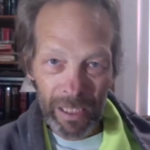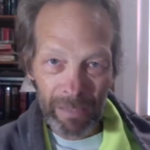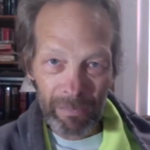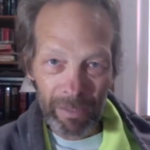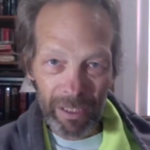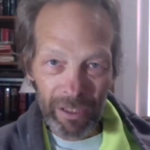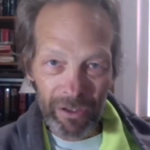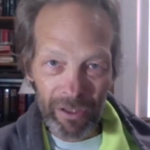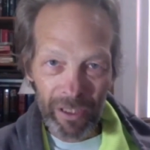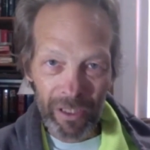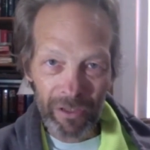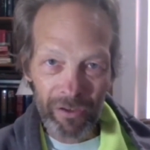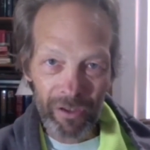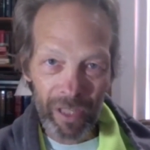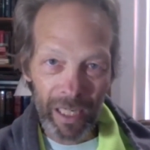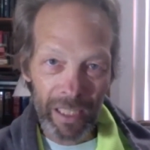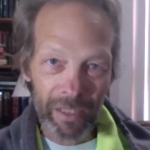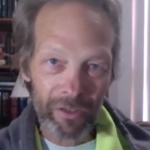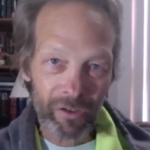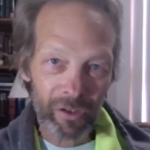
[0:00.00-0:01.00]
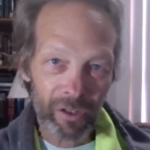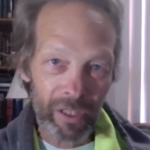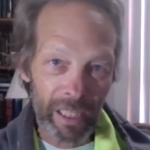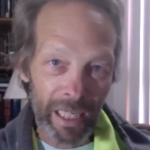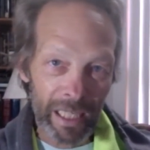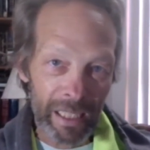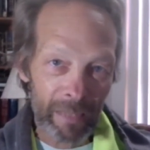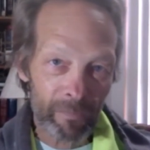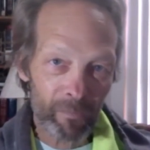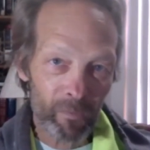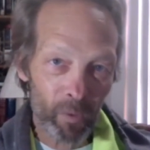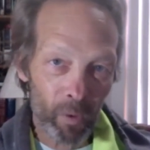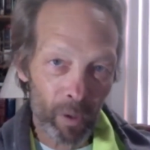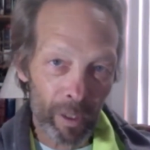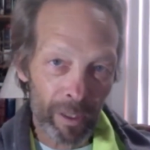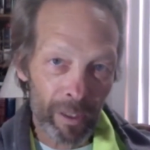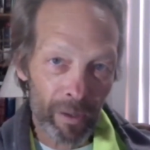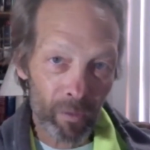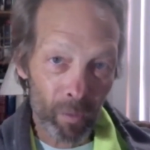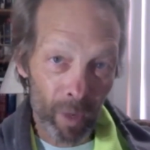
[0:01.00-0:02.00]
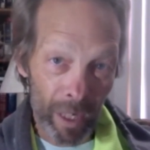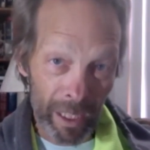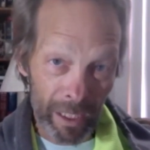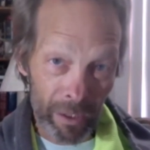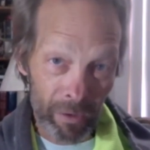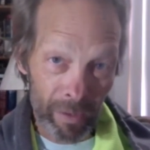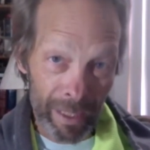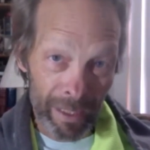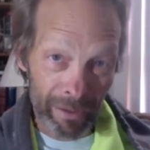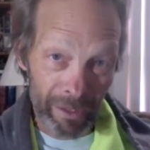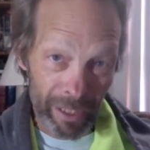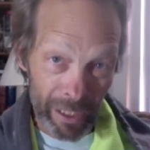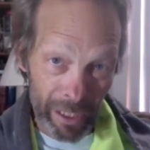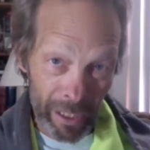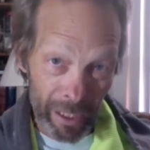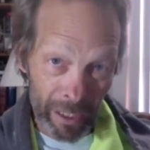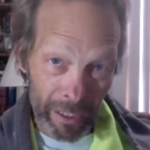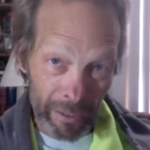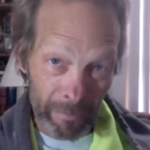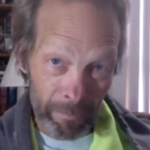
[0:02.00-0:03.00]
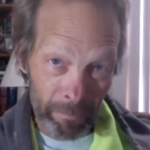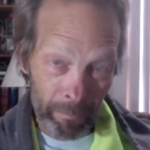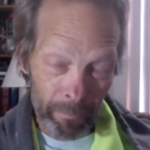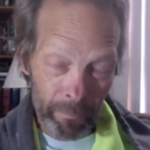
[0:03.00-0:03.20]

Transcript: my son decides to take him for a walk around the yard.